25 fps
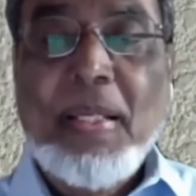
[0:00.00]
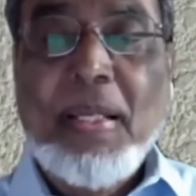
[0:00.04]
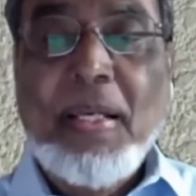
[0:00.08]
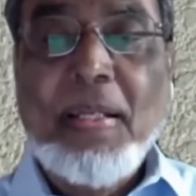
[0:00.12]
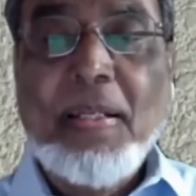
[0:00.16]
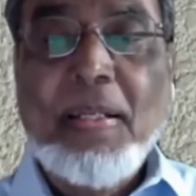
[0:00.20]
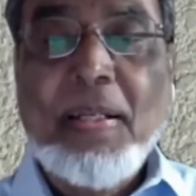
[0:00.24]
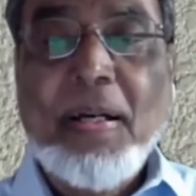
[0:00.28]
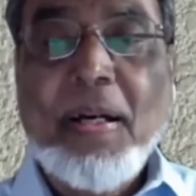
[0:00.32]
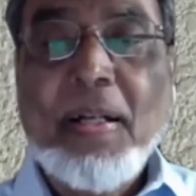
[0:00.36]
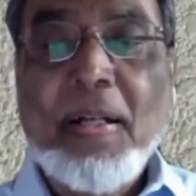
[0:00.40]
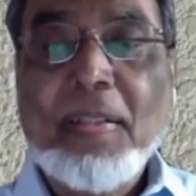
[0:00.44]

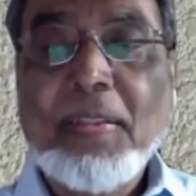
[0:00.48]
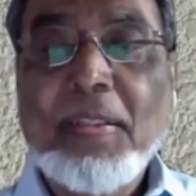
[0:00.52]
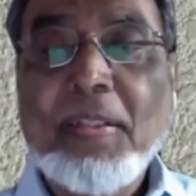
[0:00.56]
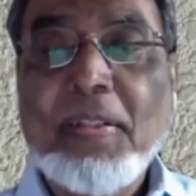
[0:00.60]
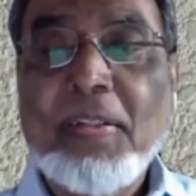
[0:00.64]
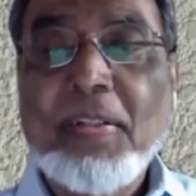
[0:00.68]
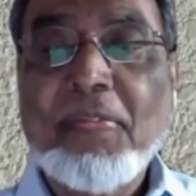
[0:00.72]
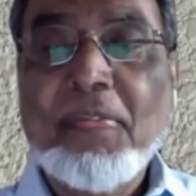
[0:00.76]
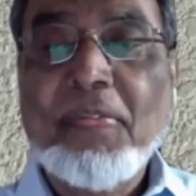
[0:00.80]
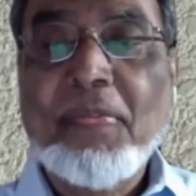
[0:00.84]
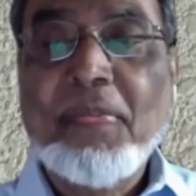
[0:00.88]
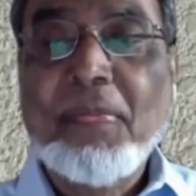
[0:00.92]
and
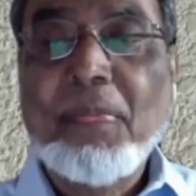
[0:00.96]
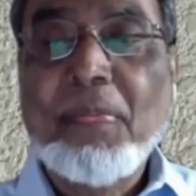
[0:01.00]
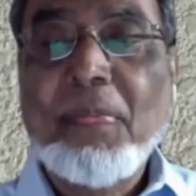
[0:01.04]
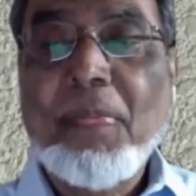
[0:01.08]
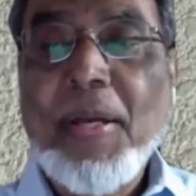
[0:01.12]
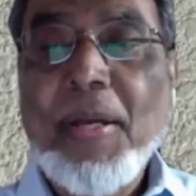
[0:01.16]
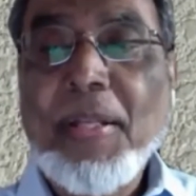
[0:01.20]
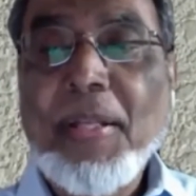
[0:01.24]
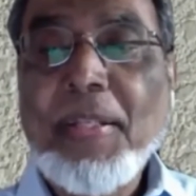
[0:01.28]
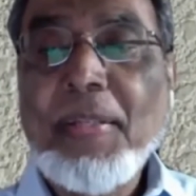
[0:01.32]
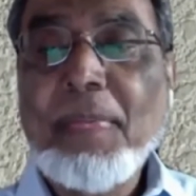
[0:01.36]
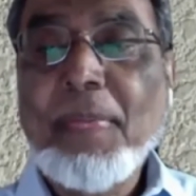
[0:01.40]
author of
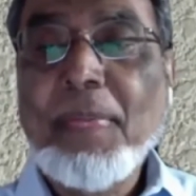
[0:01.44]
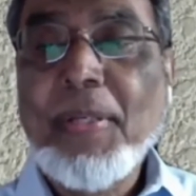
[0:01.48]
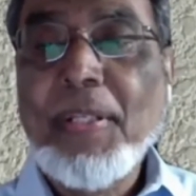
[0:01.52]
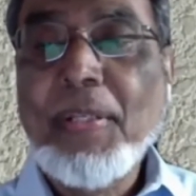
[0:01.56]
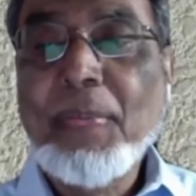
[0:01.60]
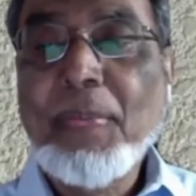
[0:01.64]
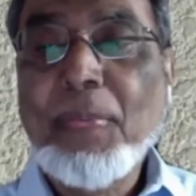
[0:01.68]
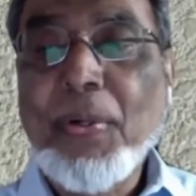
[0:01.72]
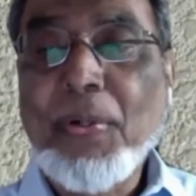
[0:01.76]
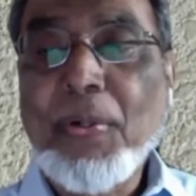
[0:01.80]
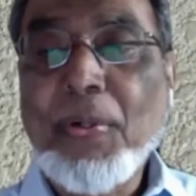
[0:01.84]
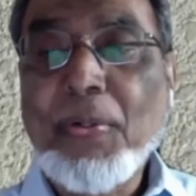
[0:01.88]
many,
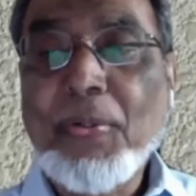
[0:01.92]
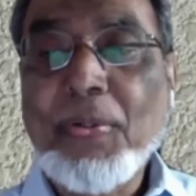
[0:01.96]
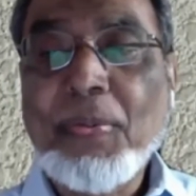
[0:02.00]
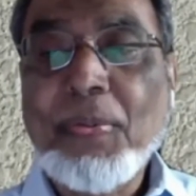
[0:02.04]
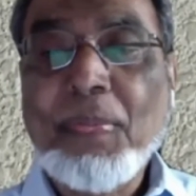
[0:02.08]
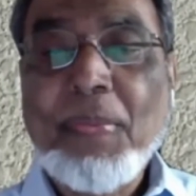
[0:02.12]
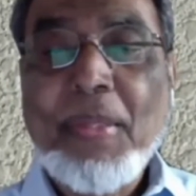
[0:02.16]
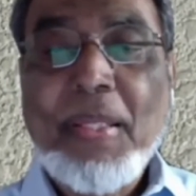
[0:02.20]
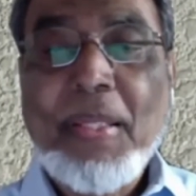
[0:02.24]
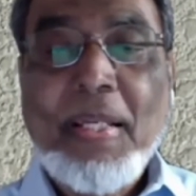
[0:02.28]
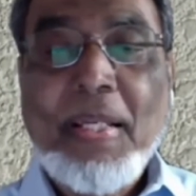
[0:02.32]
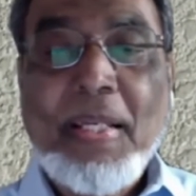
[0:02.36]
many books
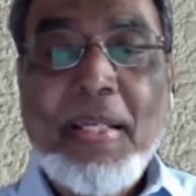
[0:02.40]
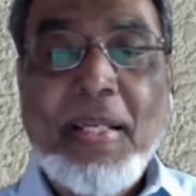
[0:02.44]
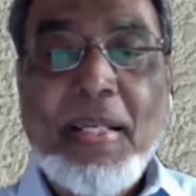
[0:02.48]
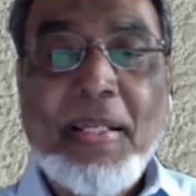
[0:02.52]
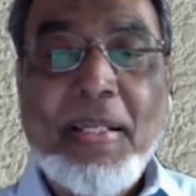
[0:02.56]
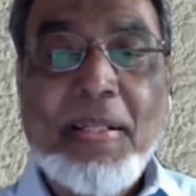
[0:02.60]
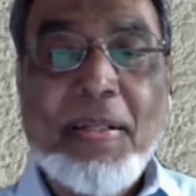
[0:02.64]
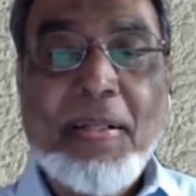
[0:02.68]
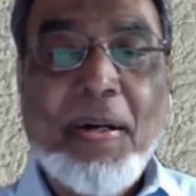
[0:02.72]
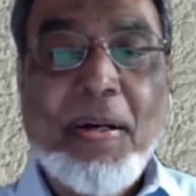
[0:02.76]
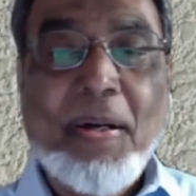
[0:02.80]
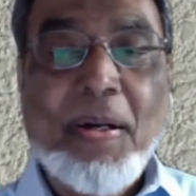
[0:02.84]

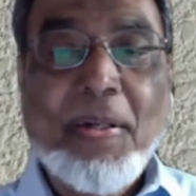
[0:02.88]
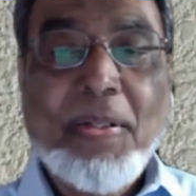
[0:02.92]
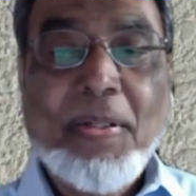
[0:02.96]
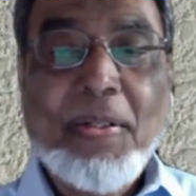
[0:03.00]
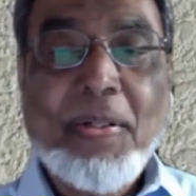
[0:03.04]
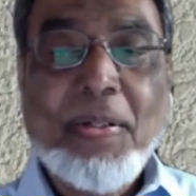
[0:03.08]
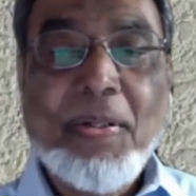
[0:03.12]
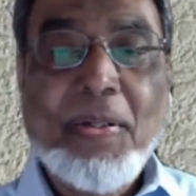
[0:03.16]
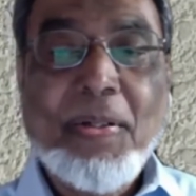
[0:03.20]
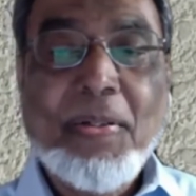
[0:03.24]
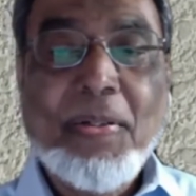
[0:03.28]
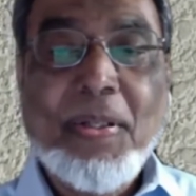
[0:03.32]
and
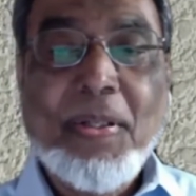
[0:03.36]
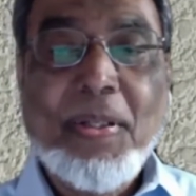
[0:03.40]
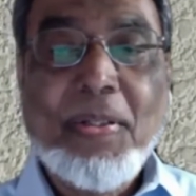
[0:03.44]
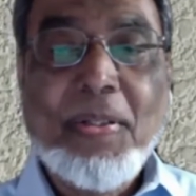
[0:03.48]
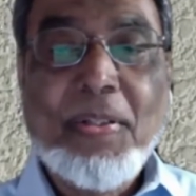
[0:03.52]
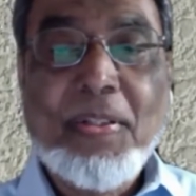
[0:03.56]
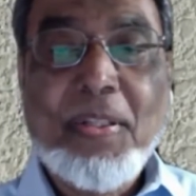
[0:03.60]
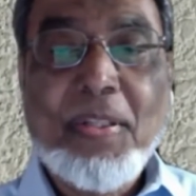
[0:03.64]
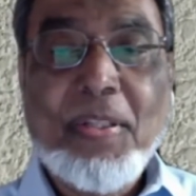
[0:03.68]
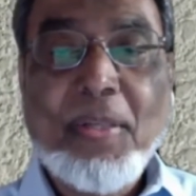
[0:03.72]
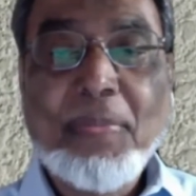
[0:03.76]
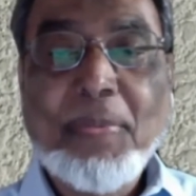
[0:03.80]
articles
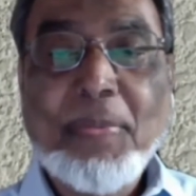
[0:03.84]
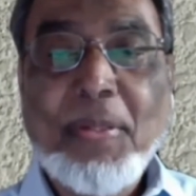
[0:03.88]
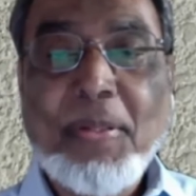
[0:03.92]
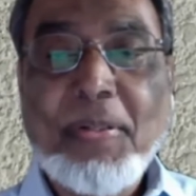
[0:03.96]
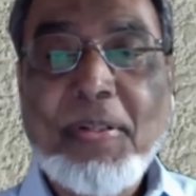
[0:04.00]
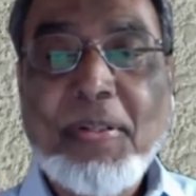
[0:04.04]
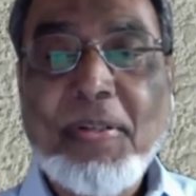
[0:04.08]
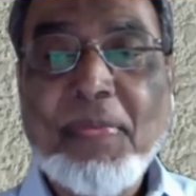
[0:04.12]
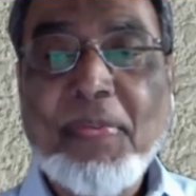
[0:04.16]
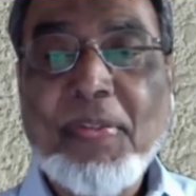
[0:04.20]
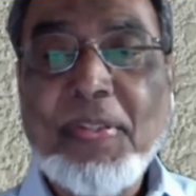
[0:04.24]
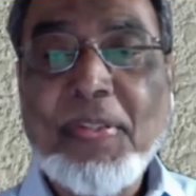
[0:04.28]
on the
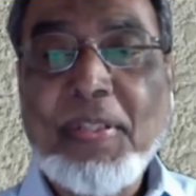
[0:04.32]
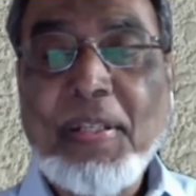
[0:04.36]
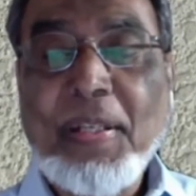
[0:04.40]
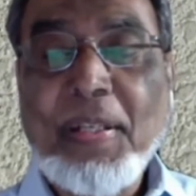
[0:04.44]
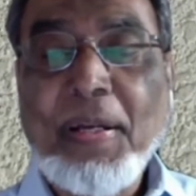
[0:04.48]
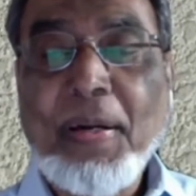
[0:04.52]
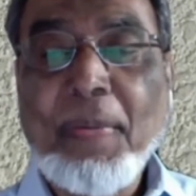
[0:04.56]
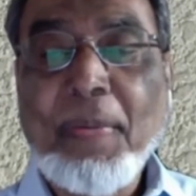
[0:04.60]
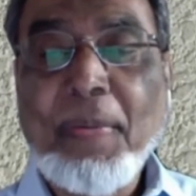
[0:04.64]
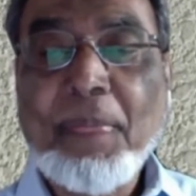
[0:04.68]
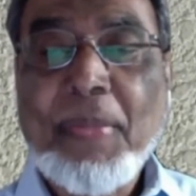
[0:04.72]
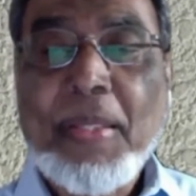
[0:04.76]
subject of
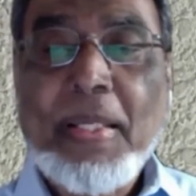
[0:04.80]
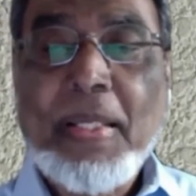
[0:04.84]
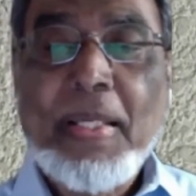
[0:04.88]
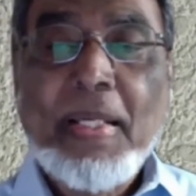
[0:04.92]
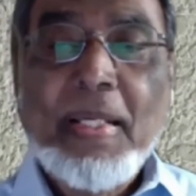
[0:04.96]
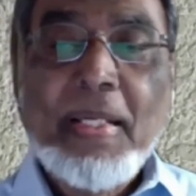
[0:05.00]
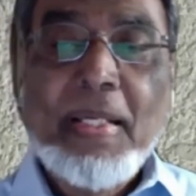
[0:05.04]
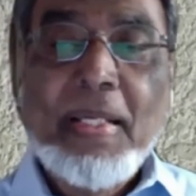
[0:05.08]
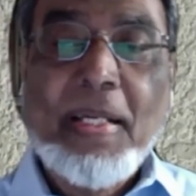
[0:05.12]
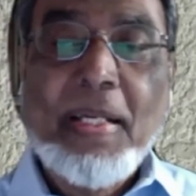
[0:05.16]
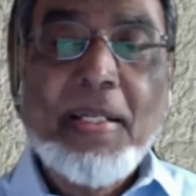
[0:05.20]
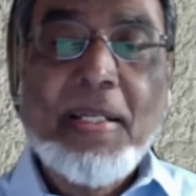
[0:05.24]
Islam
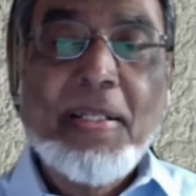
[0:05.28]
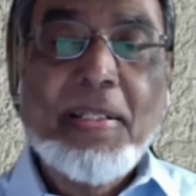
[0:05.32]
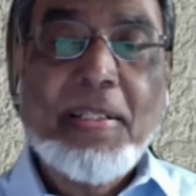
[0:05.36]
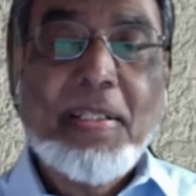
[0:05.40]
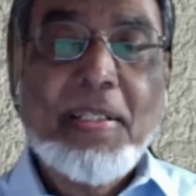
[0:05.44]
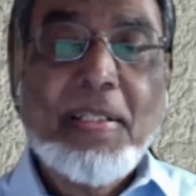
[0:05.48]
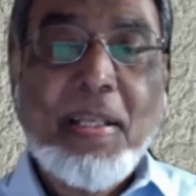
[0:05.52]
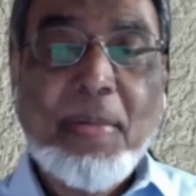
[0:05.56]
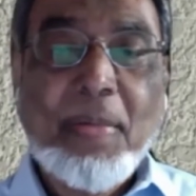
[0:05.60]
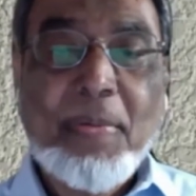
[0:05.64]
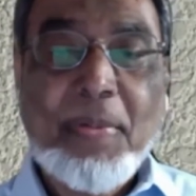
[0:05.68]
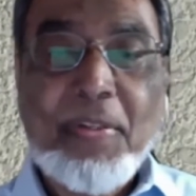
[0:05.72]
and
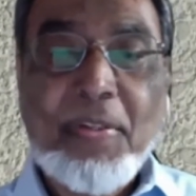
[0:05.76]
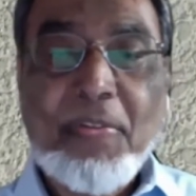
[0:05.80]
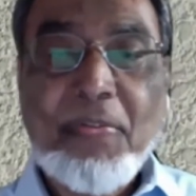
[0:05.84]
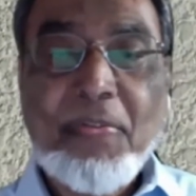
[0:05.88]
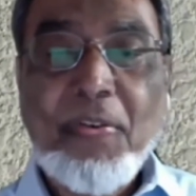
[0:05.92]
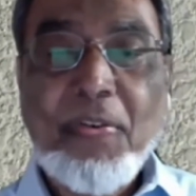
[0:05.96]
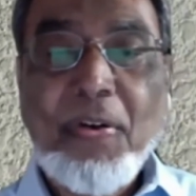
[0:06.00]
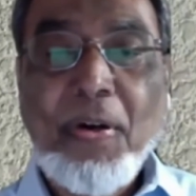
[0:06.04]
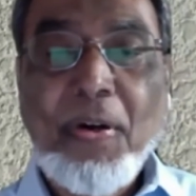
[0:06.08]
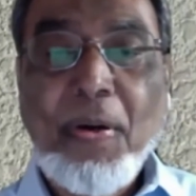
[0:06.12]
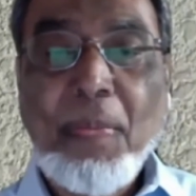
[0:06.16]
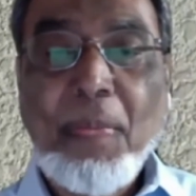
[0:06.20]
Islamic
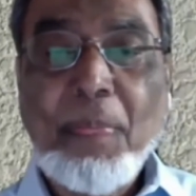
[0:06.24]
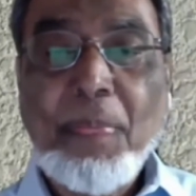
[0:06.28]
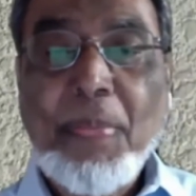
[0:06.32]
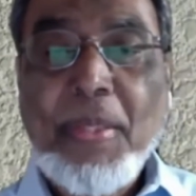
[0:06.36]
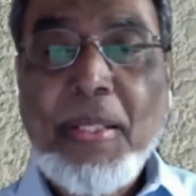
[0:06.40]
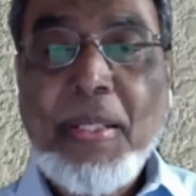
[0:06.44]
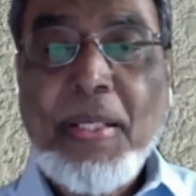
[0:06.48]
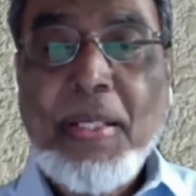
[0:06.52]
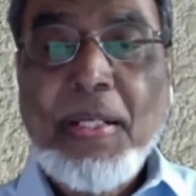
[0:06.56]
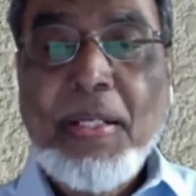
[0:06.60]
reform,